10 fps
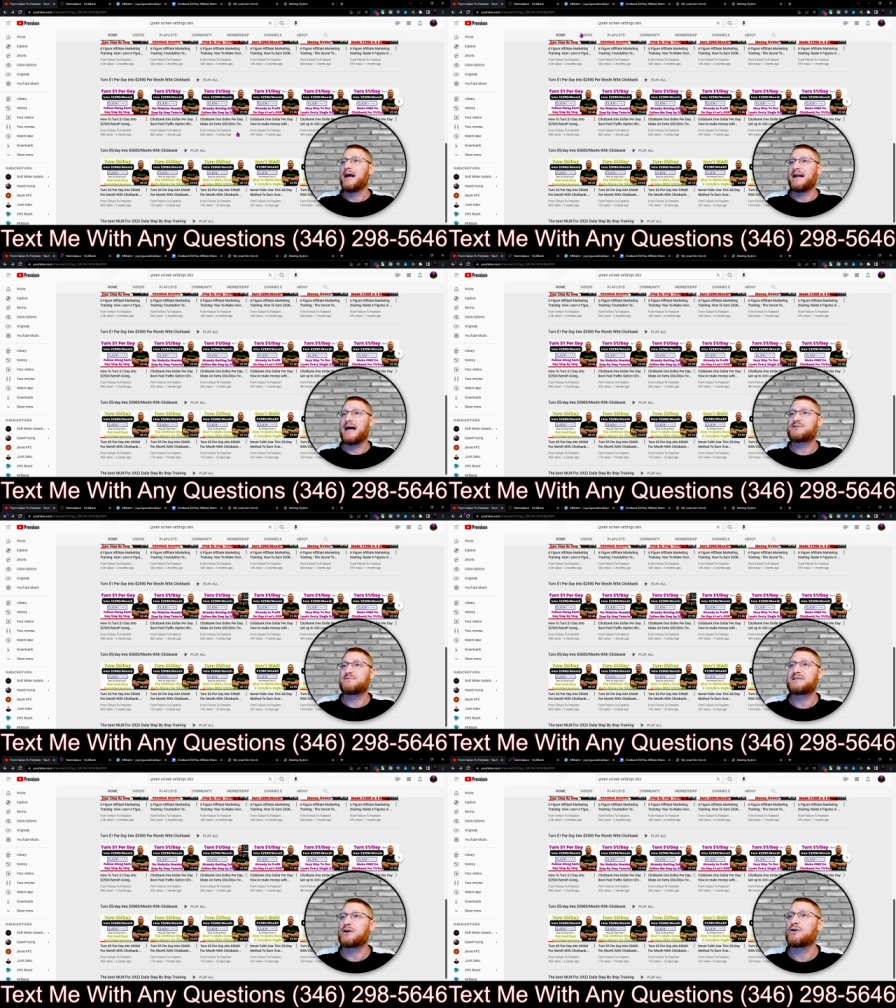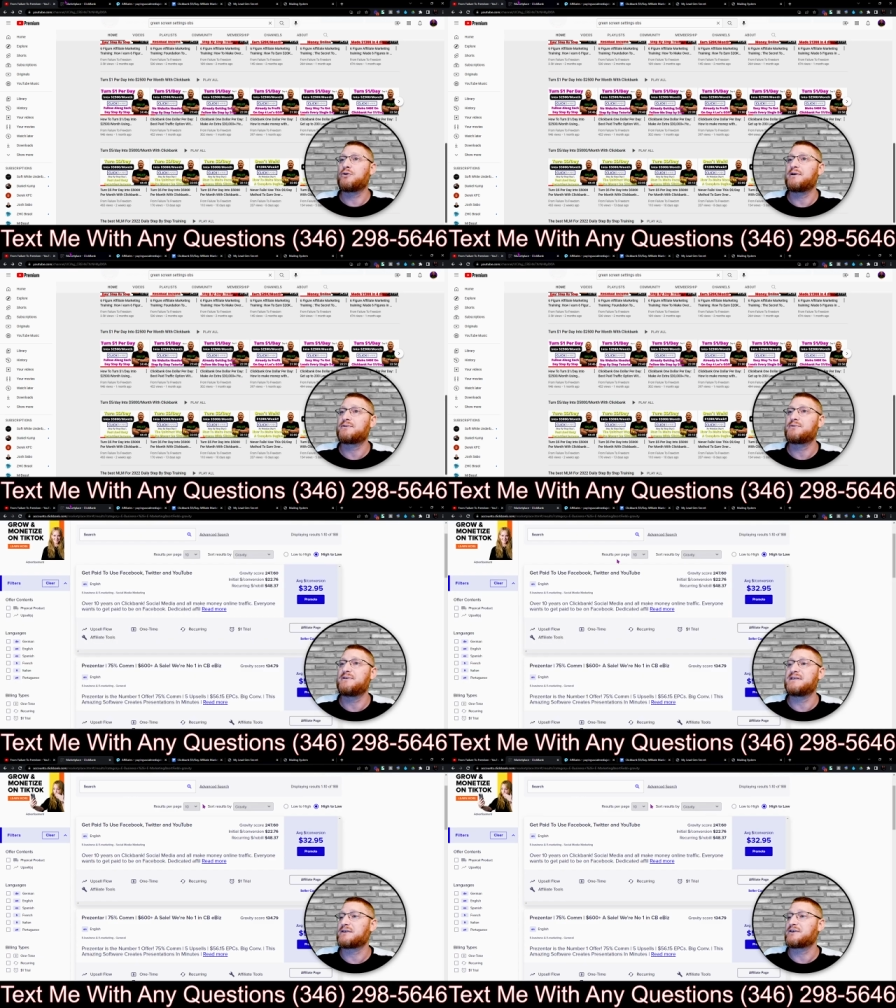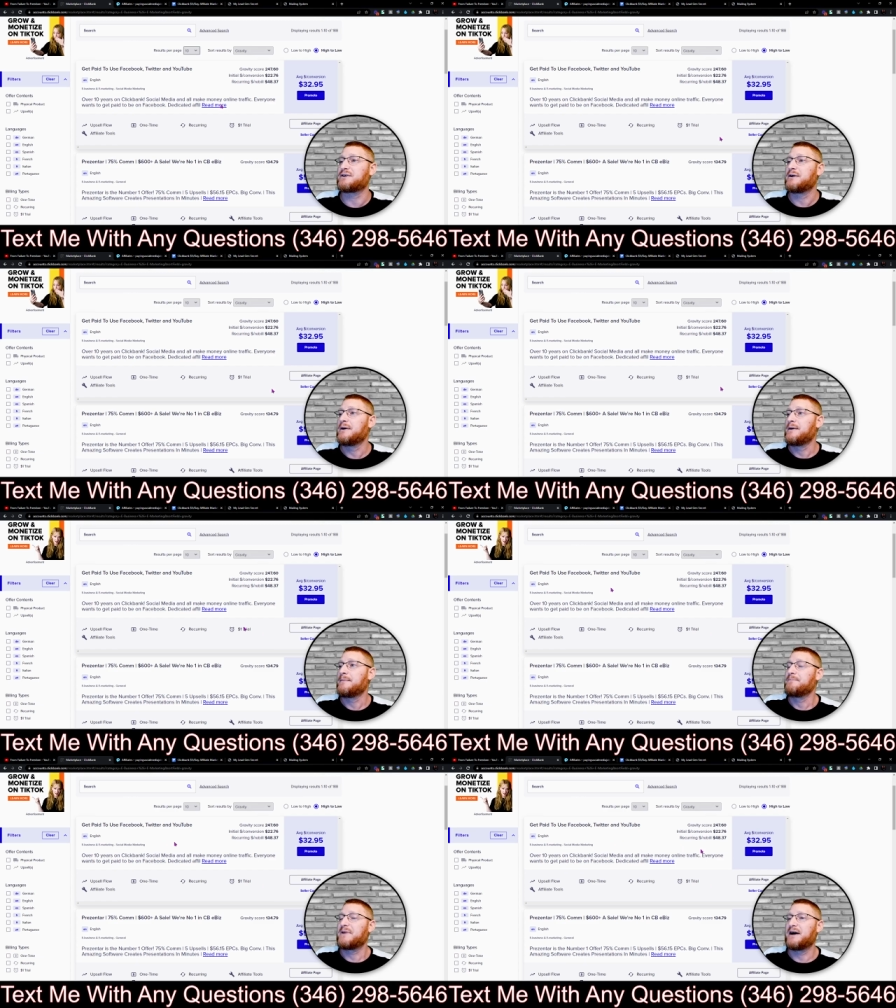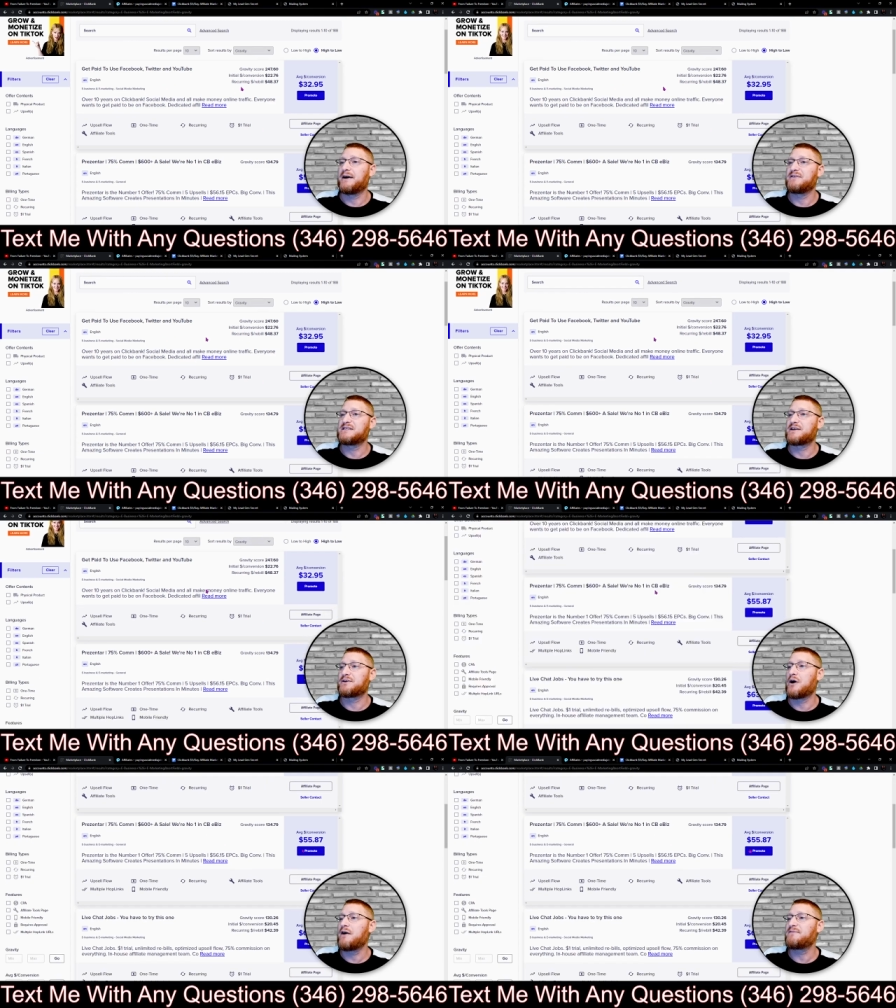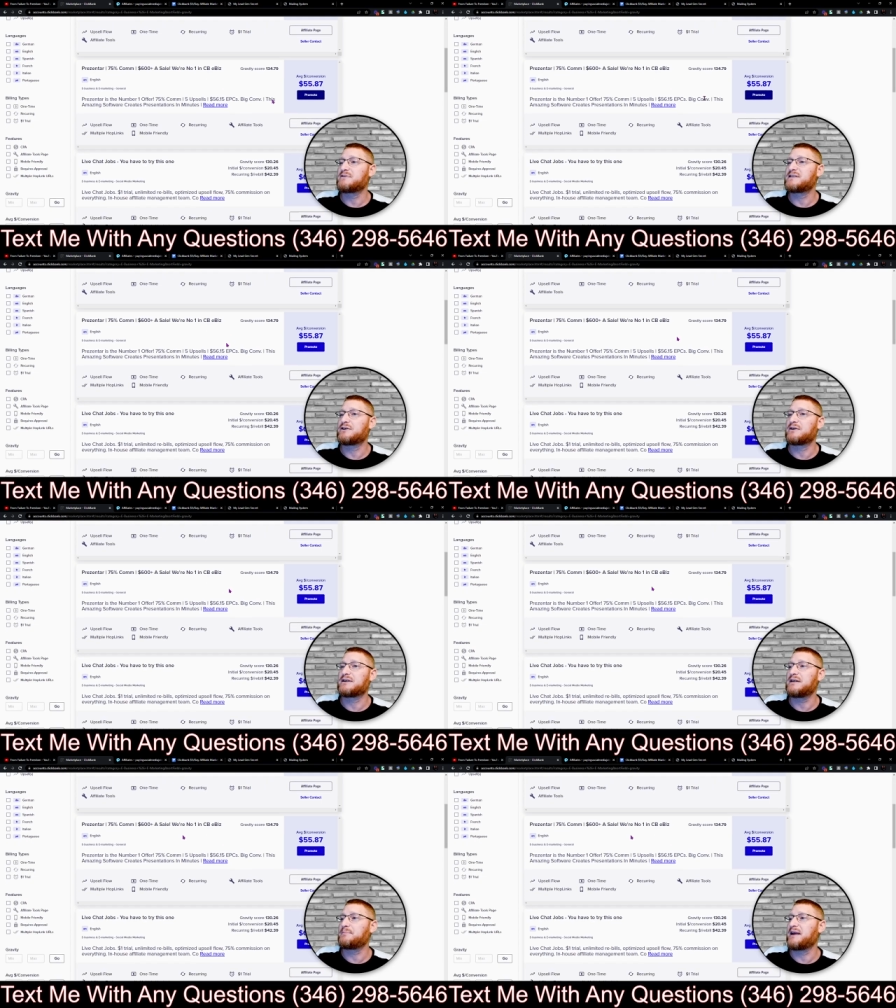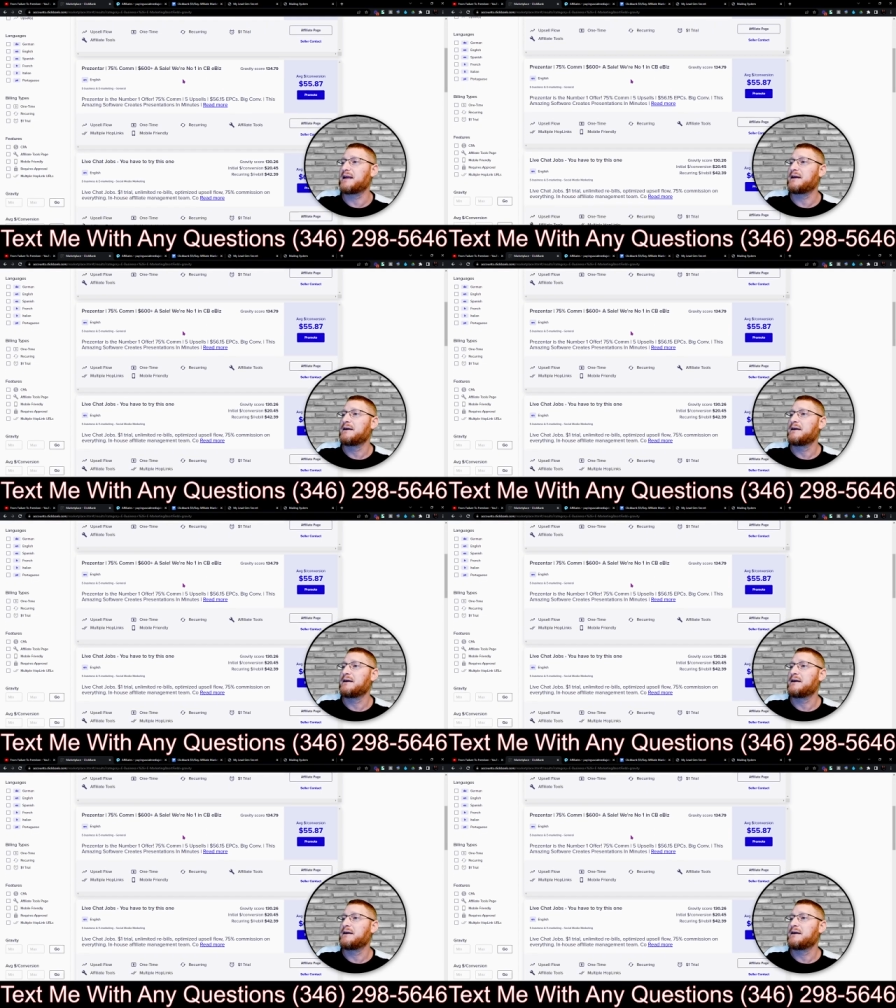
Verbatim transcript: And as we start going through these other offers here on ClickBank,